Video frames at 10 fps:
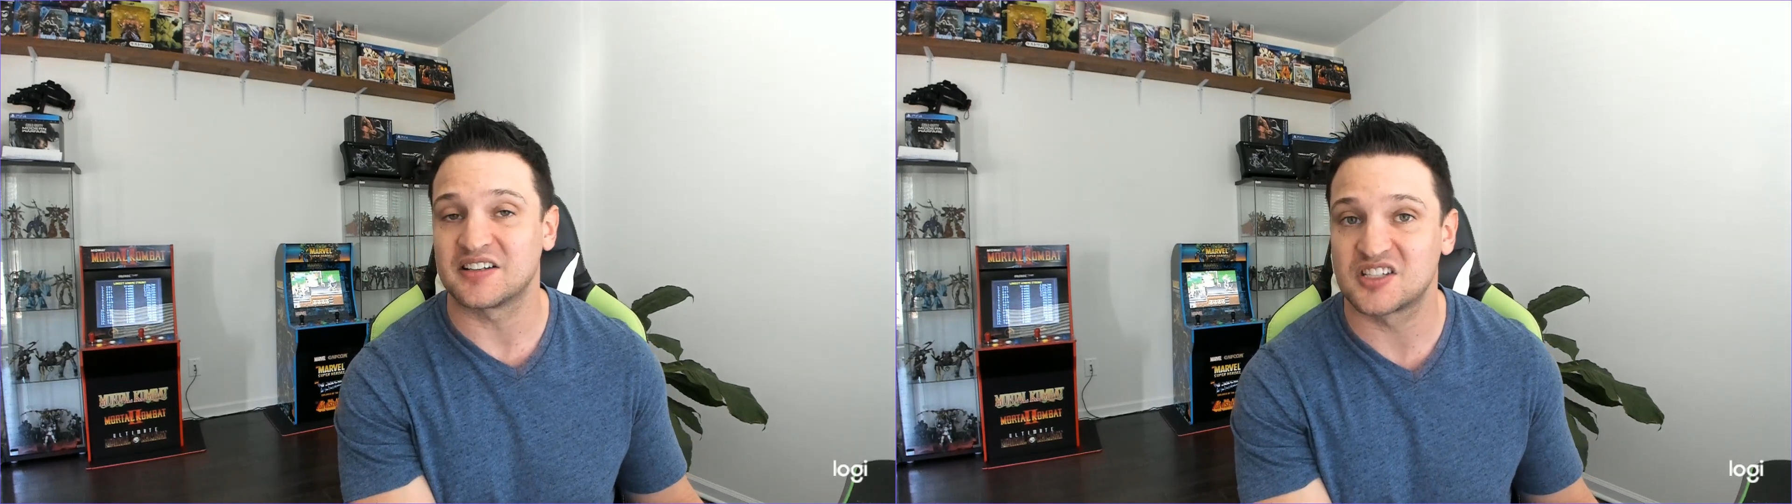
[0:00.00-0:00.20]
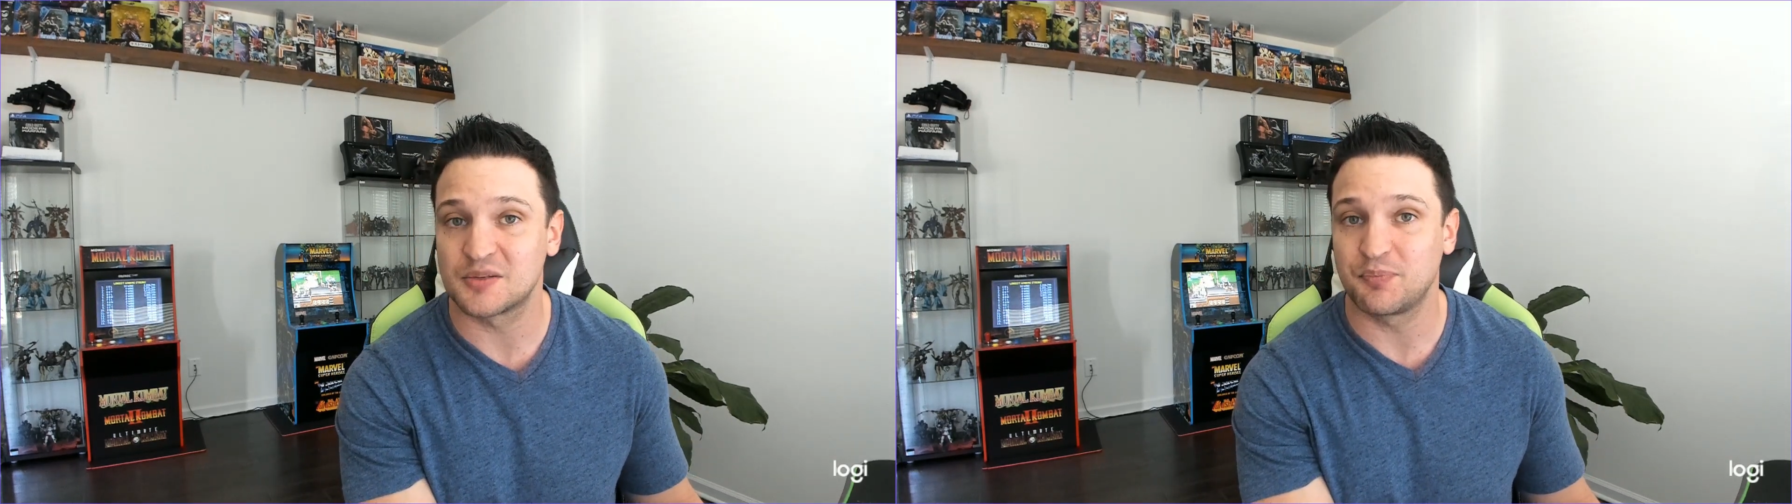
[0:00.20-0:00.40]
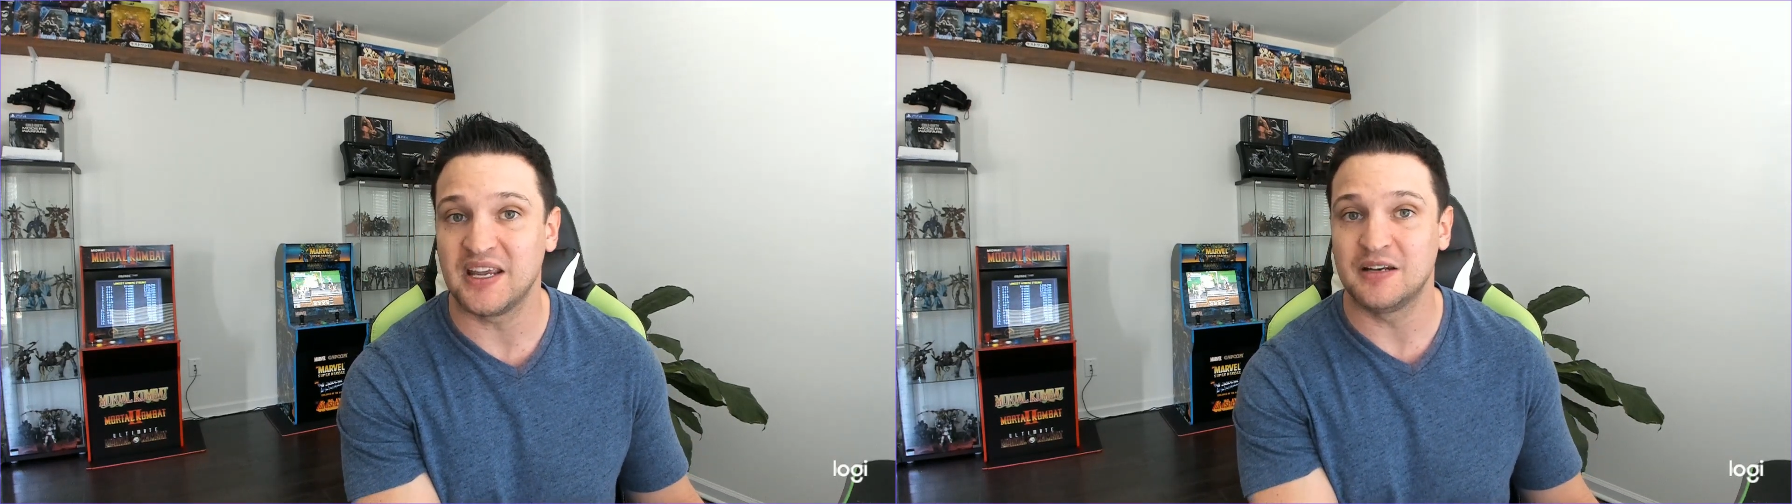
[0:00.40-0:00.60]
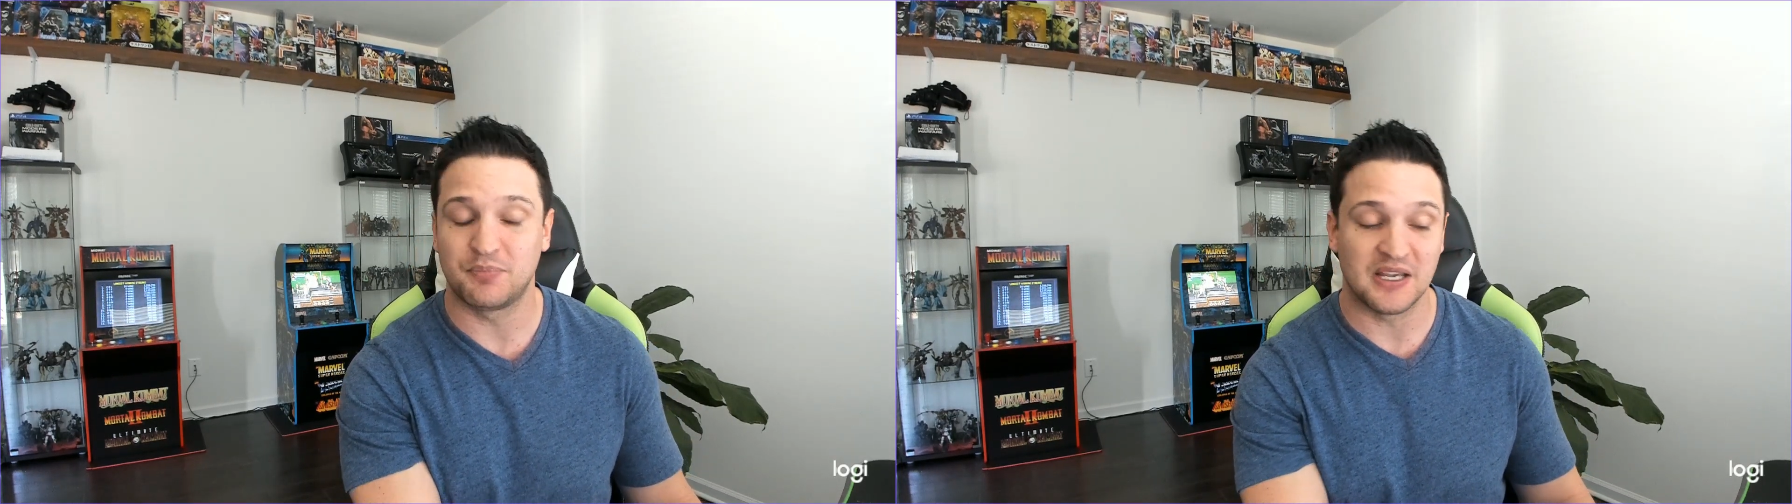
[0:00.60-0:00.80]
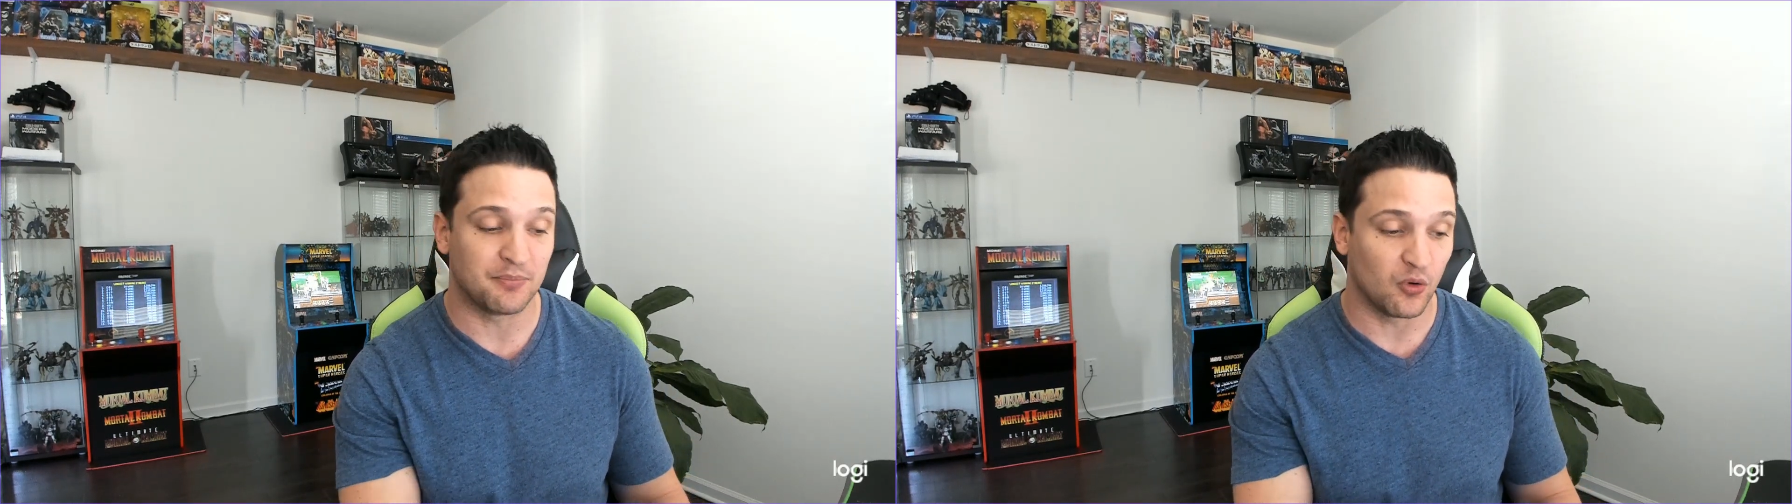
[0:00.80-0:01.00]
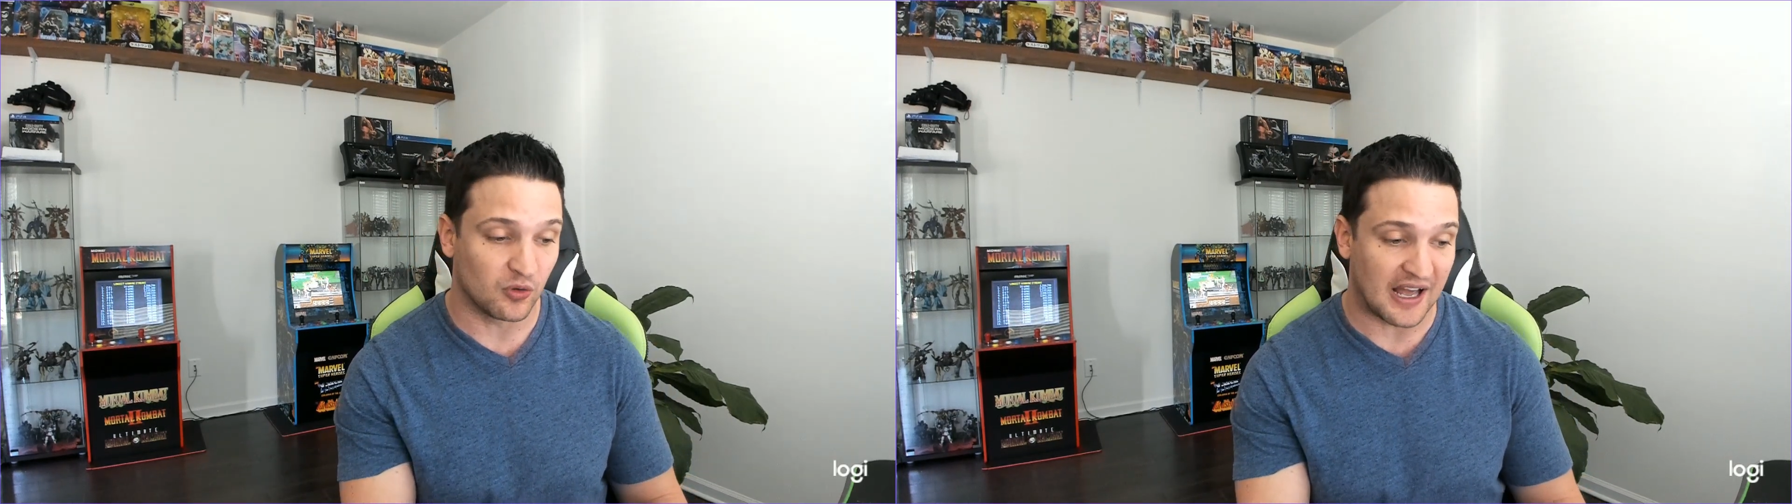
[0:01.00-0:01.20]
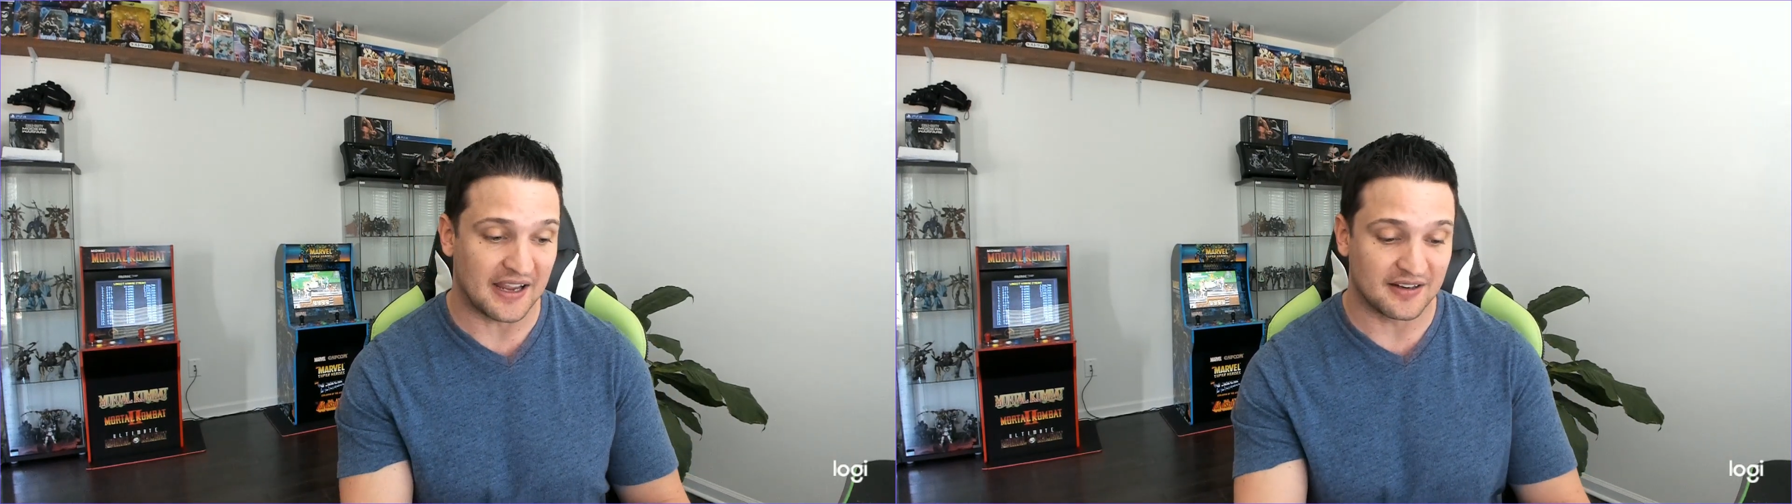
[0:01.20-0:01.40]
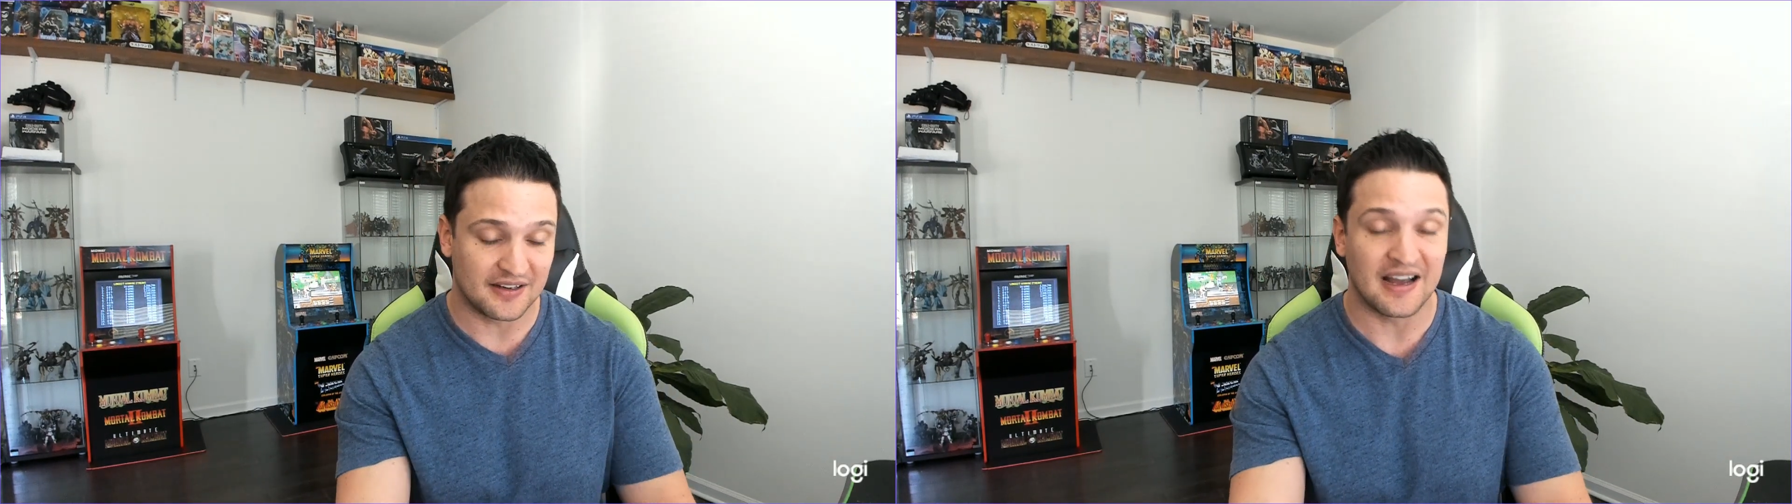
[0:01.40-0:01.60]
speed people
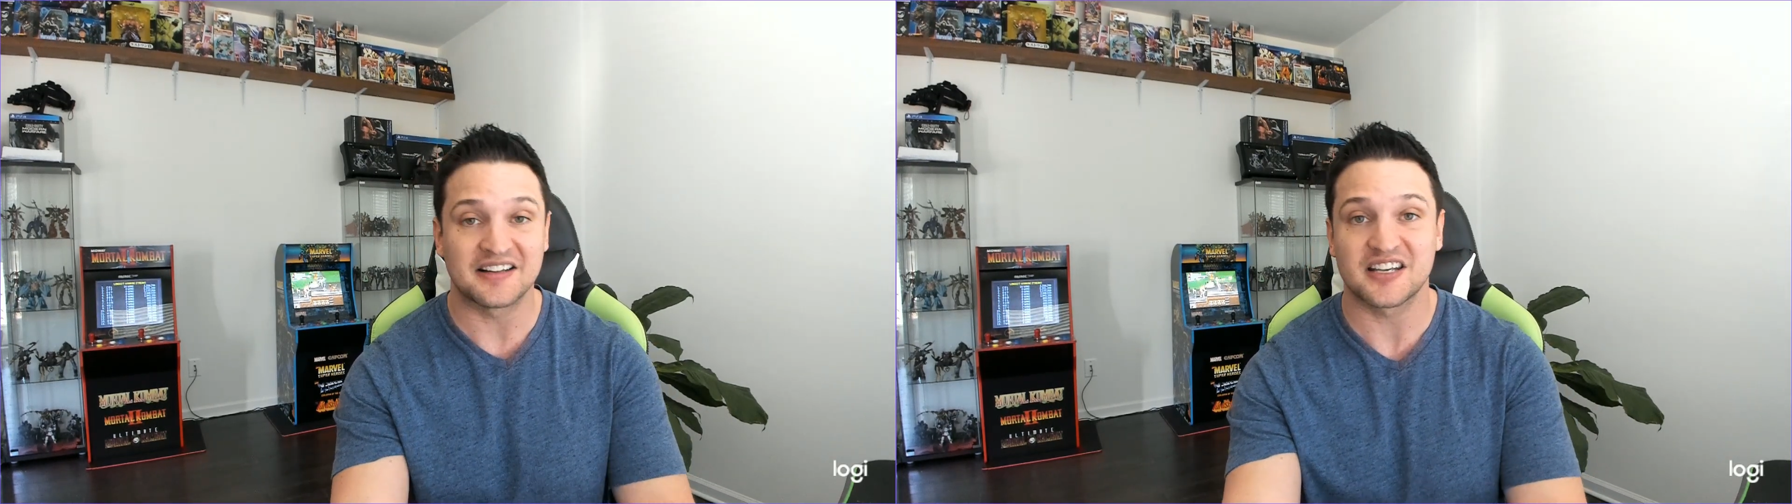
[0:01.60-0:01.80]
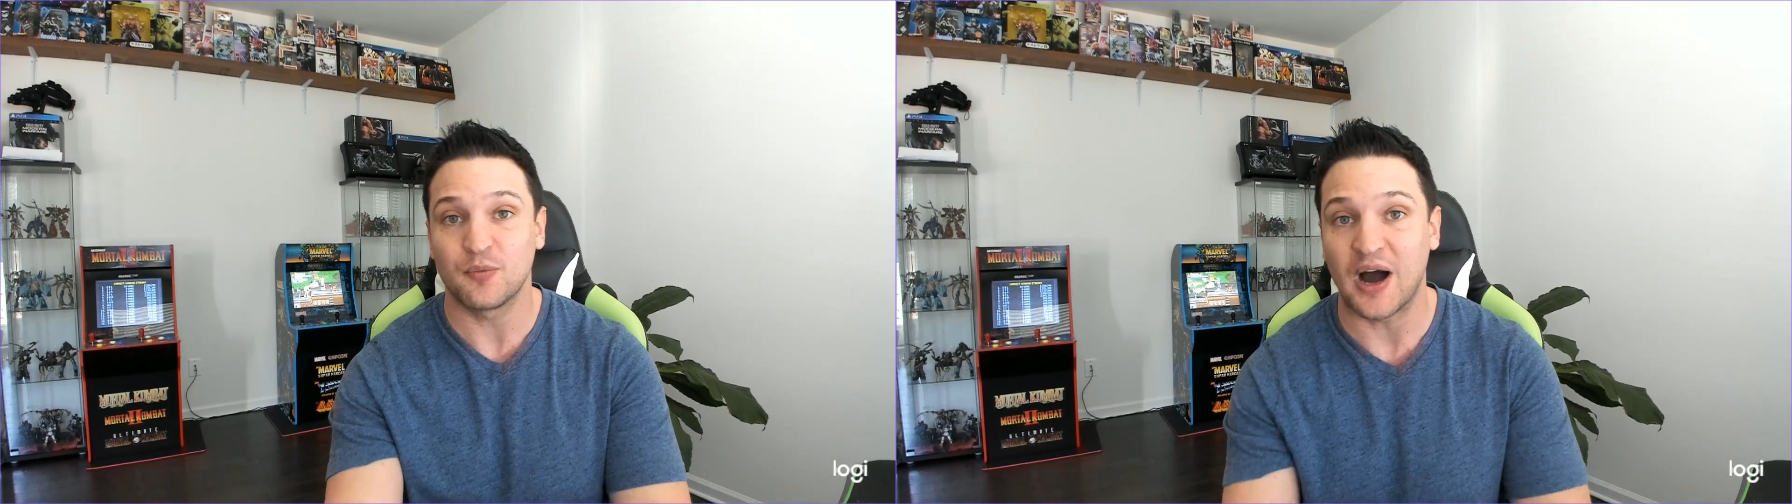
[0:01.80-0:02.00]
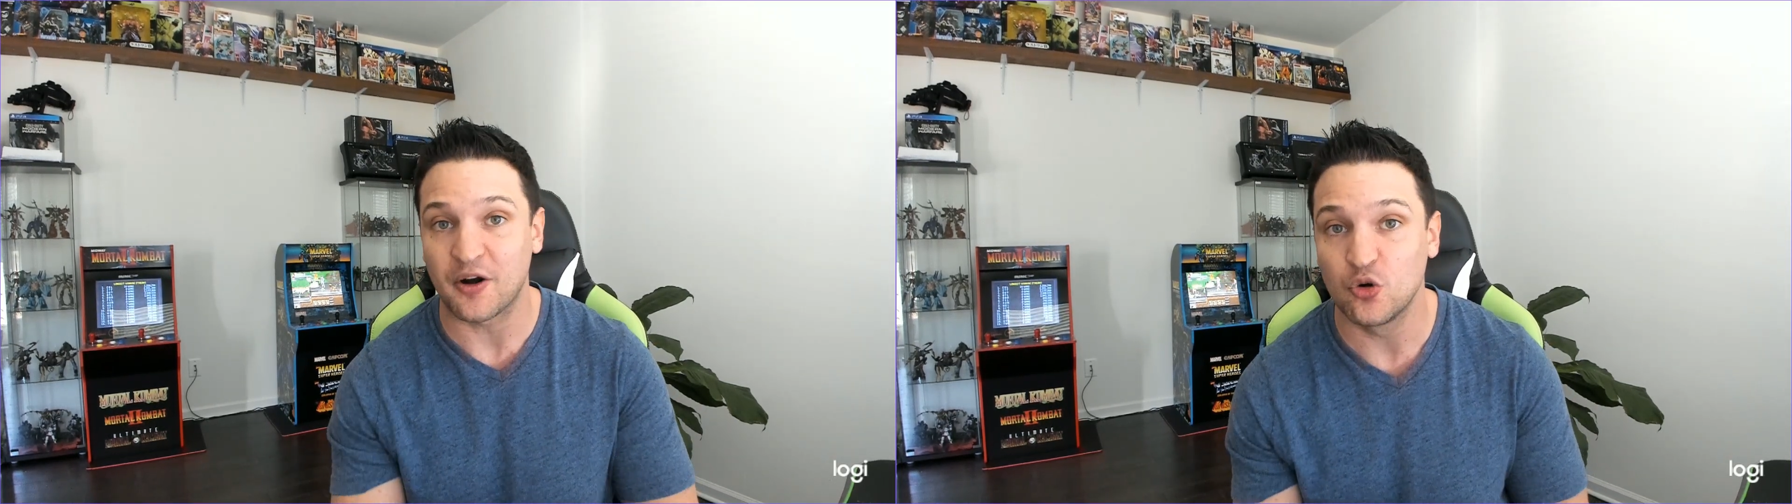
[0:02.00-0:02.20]
like Deontay Wilder,